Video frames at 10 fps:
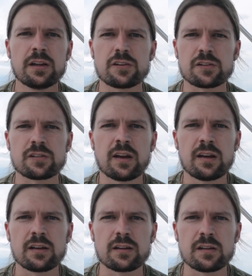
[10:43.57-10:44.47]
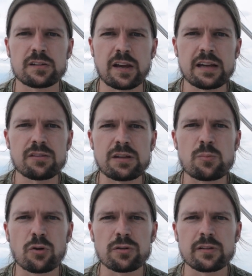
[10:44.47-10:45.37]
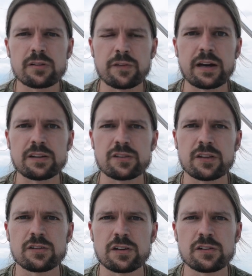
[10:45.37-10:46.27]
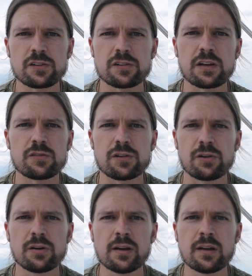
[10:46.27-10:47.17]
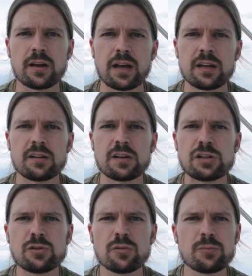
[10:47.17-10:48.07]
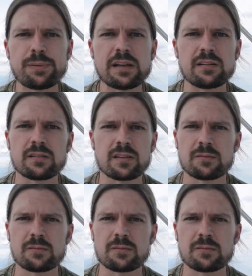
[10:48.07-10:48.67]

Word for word: Just take the moral advice that Jesus gives you, and you will be